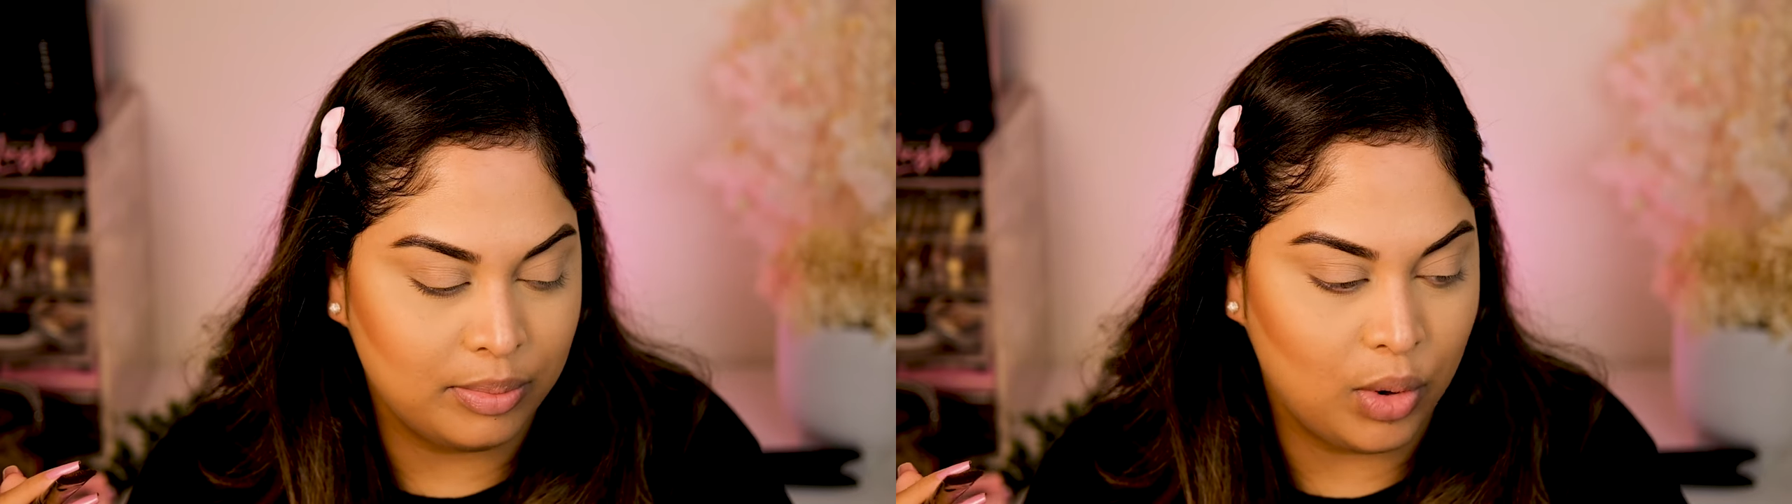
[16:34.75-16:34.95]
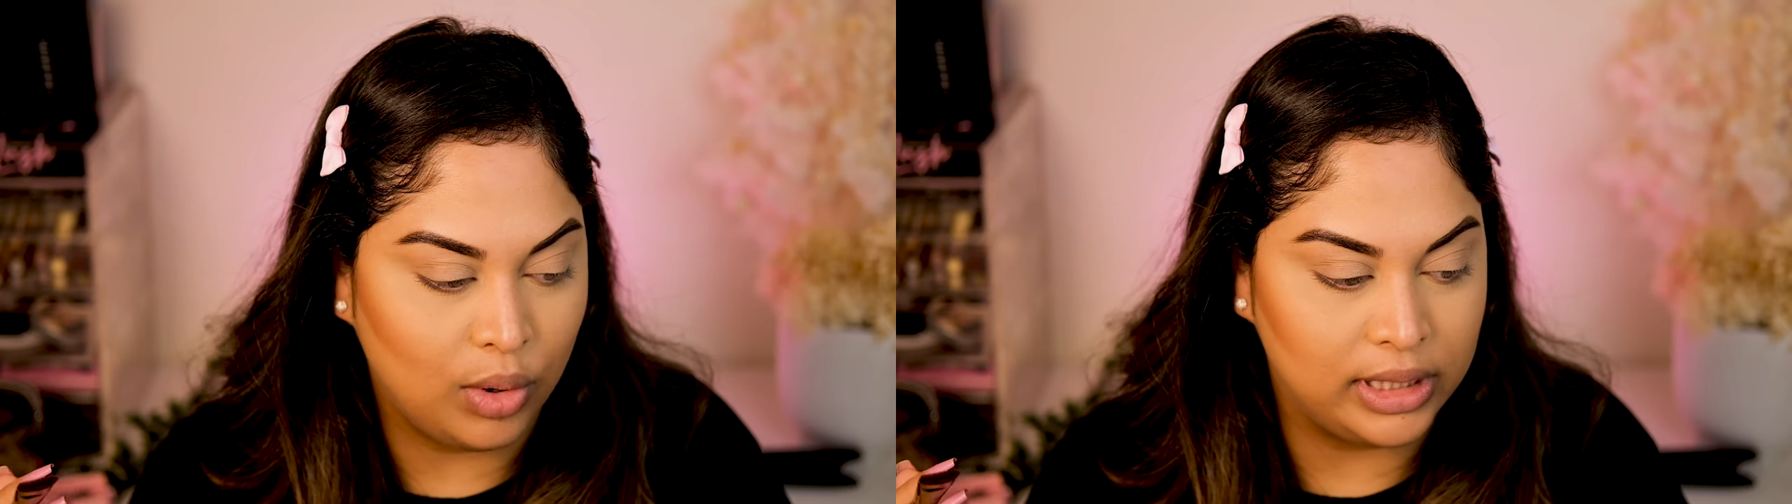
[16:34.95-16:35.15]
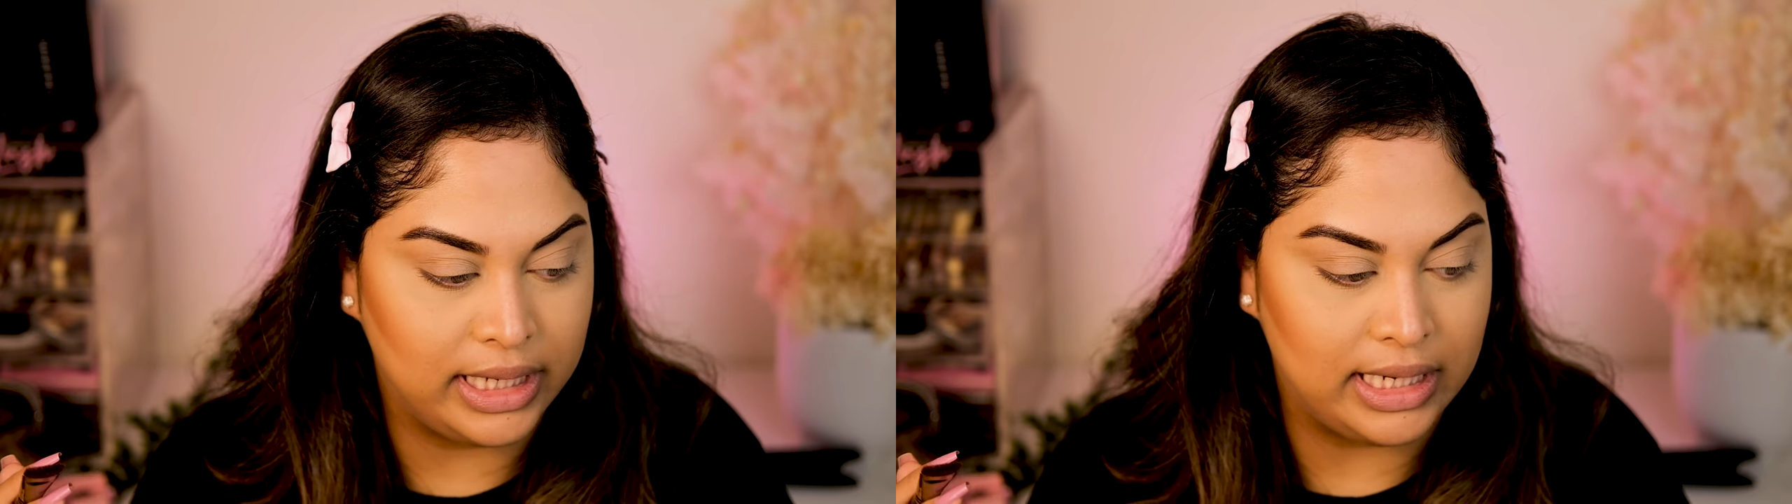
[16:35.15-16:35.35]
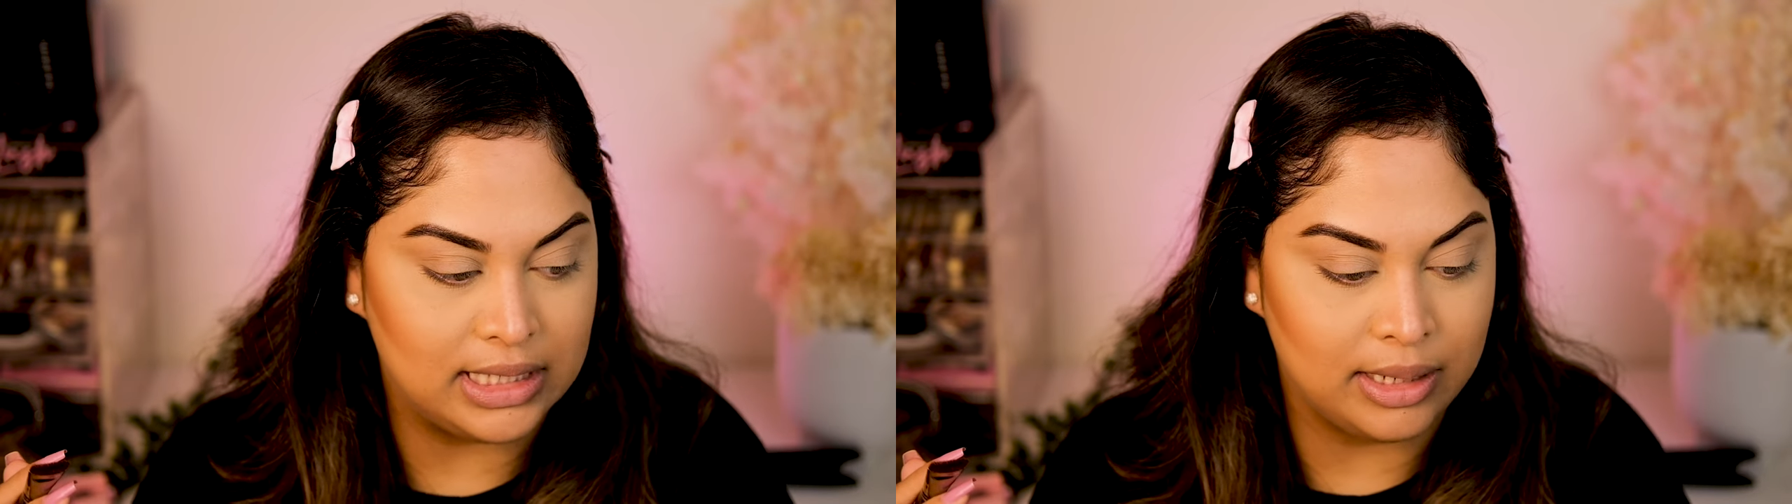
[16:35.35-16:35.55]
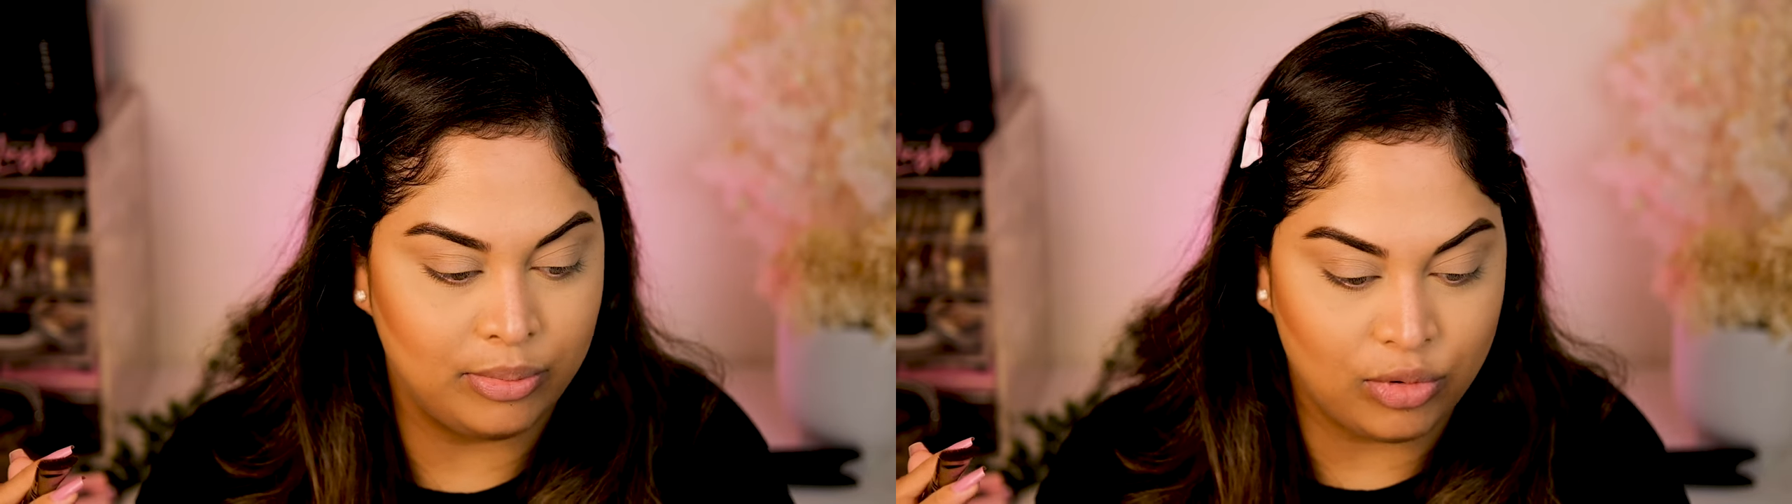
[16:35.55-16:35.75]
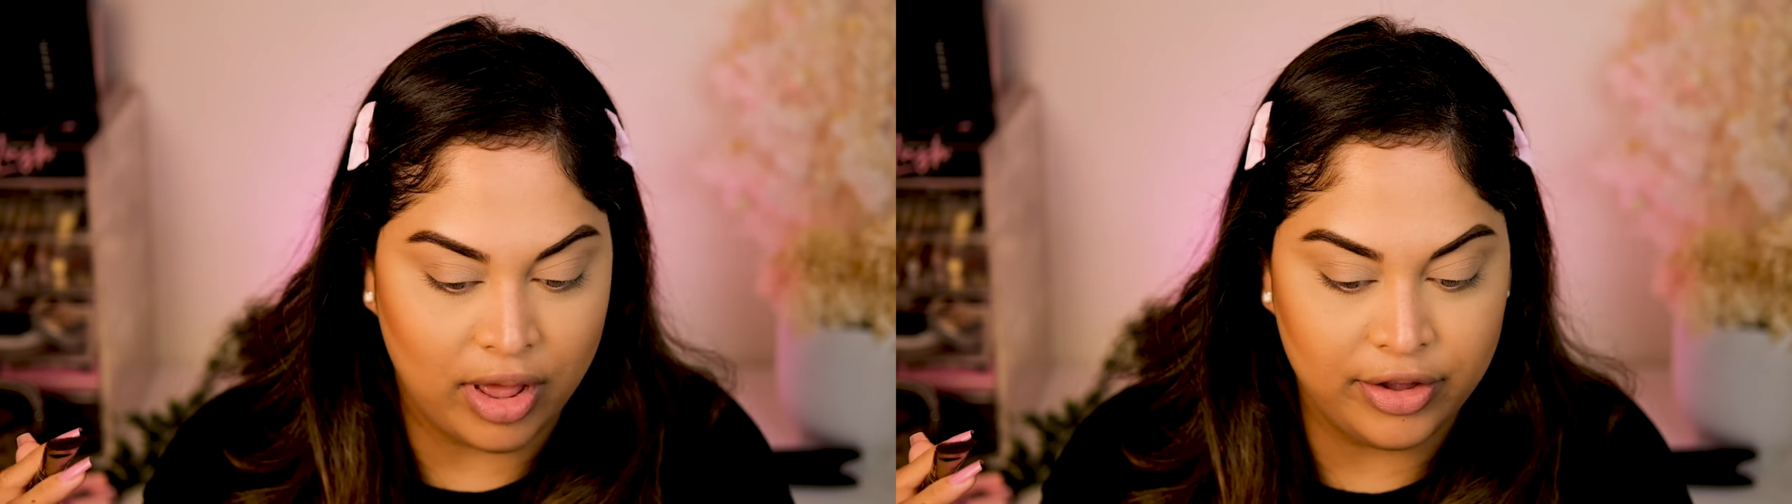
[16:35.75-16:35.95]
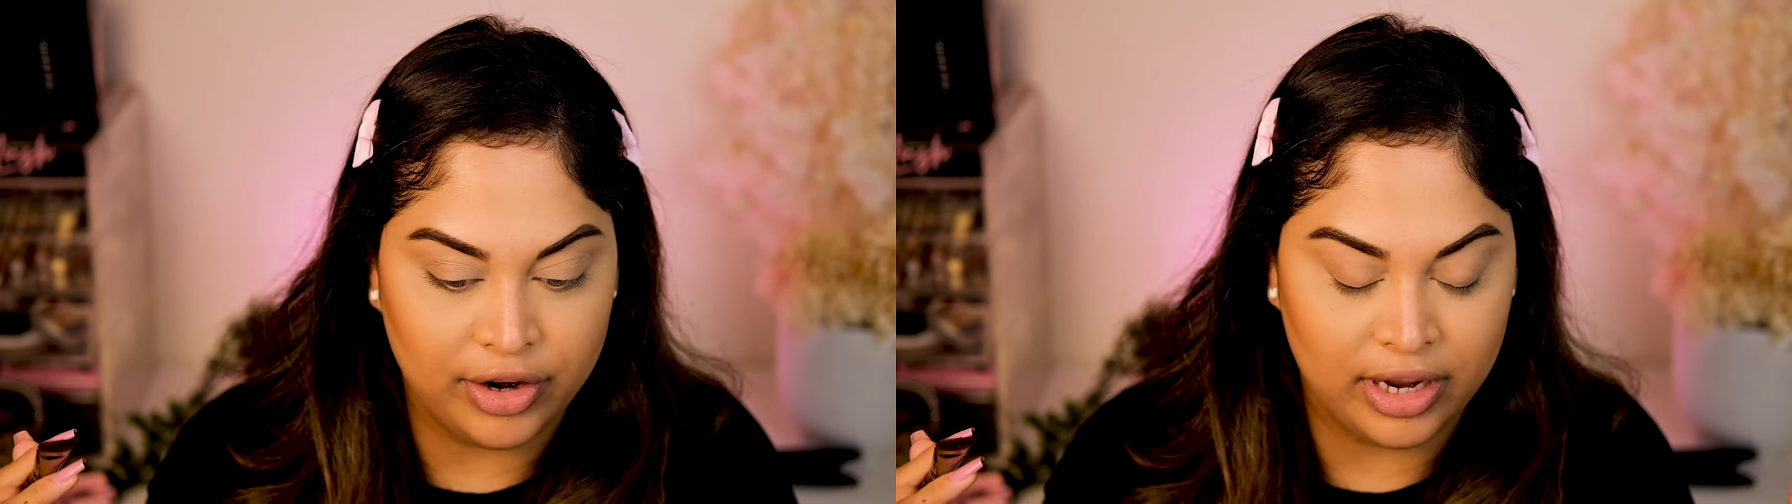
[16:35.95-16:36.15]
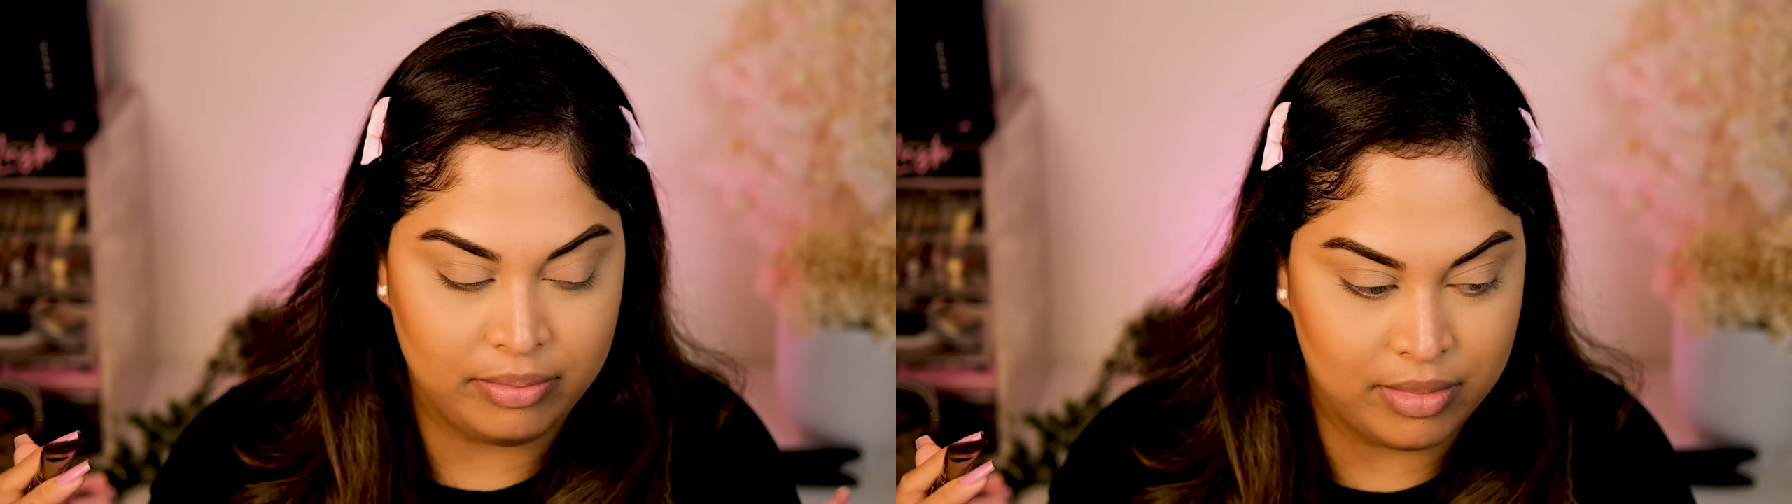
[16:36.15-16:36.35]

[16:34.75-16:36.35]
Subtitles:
Pauline's brother and